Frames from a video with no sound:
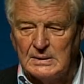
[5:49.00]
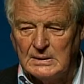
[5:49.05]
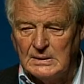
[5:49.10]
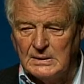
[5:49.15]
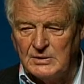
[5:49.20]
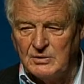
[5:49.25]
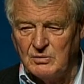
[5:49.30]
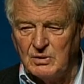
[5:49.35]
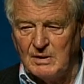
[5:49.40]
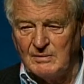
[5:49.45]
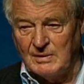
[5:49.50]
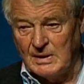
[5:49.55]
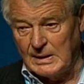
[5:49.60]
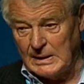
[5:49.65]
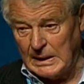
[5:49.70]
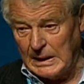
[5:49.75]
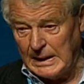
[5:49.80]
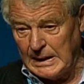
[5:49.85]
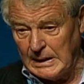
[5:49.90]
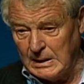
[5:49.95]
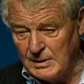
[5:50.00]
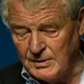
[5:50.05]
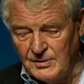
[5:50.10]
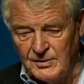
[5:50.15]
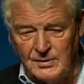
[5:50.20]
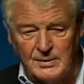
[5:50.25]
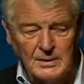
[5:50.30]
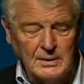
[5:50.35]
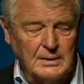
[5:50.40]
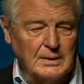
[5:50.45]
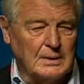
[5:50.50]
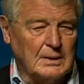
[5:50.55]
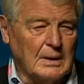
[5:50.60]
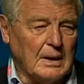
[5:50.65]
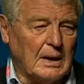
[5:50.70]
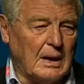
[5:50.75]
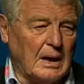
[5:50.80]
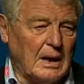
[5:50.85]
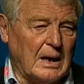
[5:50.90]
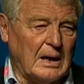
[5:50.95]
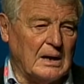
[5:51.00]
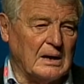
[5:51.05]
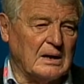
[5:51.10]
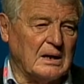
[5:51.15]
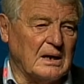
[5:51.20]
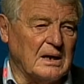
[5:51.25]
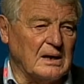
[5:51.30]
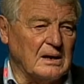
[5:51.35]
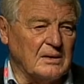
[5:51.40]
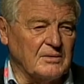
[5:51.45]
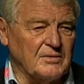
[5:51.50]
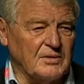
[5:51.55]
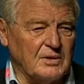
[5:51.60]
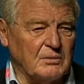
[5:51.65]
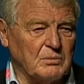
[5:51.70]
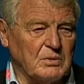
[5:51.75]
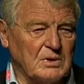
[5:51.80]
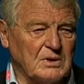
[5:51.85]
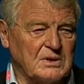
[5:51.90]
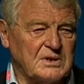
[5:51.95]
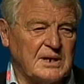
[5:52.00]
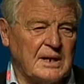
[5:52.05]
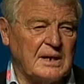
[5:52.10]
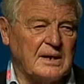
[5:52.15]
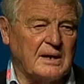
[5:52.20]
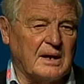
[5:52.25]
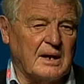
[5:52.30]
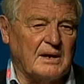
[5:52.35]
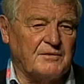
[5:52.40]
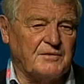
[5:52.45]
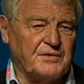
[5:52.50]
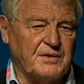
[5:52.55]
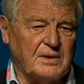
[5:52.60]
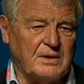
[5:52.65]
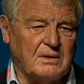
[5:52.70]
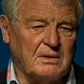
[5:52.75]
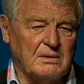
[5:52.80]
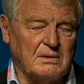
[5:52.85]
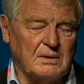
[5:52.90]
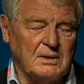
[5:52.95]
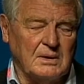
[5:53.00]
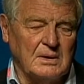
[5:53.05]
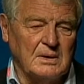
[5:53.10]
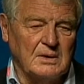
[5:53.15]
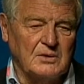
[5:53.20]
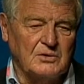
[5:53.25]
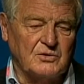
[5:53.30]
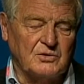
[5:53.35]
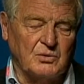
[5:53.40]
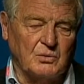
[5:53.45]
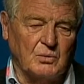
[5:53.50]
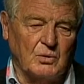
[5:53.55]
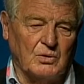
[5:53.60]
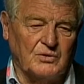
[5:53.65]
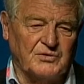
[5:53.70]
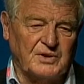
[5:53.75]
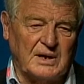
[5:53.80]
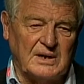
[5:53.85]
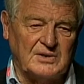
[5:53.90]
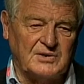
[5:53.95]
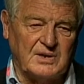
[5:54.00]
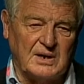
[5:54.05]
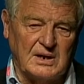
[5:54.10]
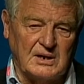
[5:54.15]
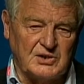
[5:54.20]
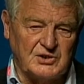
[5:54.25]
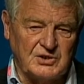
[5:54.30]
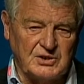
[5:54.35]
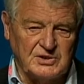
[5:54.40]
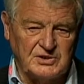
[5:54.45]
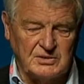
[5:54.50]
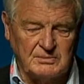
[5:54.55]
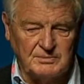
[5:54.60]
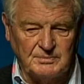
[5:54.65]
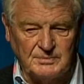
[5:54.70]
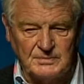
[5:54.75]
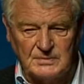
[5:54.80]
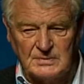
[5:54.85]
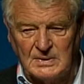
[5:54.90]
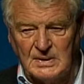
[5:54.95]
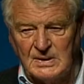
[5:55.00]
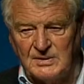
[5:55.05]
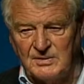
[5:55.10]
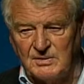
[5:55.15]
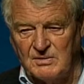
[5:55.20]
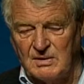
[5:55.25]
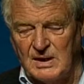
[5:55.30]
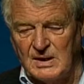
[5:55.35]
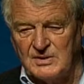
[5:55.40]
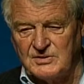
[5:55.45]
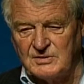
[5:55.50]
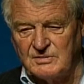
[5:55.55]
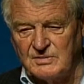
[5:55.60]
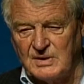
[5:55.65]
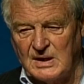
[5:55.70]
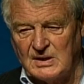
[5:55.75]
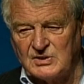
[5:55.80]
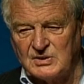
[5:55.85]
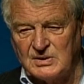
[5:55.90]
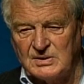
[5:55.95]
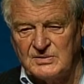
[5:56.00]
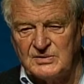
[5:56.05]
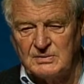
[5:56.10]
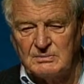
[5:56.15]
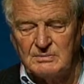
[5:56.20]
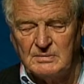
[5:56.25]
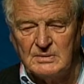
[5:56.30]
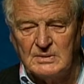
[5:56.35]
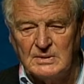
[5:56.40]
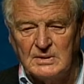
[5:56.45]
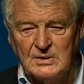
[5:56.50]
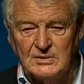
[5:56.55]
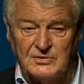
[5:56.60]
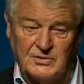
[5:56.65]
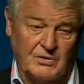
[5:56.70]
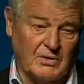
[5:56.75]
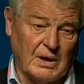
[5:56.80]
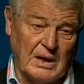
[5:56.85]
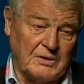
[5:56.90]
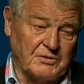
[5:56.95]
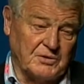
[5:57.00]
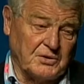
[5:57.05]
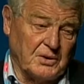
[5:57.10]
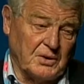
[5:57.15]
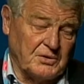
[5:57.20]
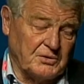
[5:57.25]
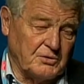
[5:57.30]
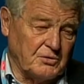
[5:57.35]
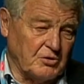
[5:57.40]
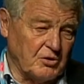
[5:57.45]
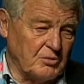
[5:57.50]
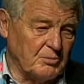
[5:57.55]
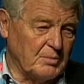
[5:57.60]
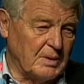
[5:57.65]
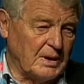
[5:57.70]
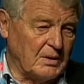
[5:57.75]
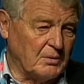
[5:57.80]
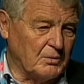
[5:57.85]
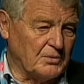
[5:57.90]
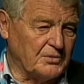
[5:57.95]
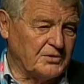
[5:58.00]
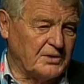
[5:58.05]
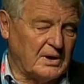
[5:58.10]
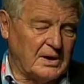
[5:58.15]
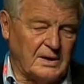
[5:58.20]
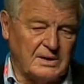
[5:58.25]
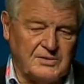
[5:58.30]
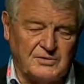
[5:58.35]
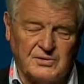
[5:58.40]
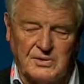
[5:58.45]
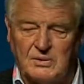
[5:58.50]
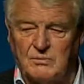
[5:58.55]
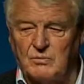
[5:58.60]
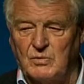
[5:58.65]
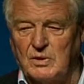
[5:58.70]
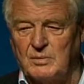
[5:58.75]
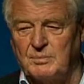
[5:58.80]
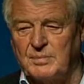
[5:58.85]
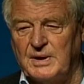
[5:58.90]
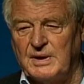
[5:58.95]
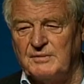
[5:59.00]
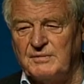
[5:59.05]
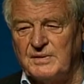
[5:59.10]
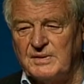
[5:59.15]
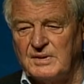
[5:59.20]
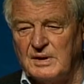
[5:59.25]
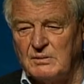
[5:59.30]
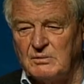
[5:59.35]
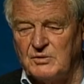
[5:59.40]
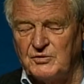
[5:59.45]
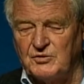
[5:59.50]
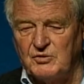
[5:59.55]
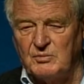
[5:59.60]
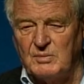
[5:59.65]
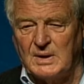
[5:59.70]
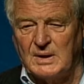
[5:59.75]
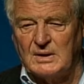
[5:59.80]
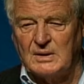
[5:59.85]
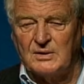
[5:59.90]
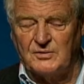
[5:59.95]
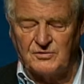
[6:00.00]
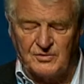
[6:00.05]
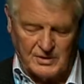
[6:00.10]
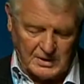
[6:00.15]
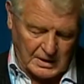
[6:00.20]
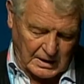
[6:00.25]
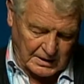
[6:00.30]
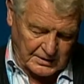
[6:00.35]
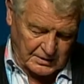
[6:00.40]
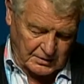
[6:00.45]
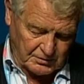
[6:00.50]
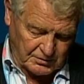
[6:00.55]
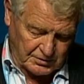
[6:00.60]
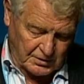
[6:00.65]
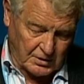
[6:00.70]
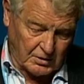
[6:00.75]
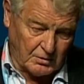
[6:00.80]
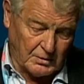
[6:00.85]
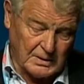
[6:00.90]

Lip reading: You have a little England that will tend, I fear, towards isolationism and the rise of nationalism, surrounded on Europe by all sides. And what benefit that will do my country, I don't know.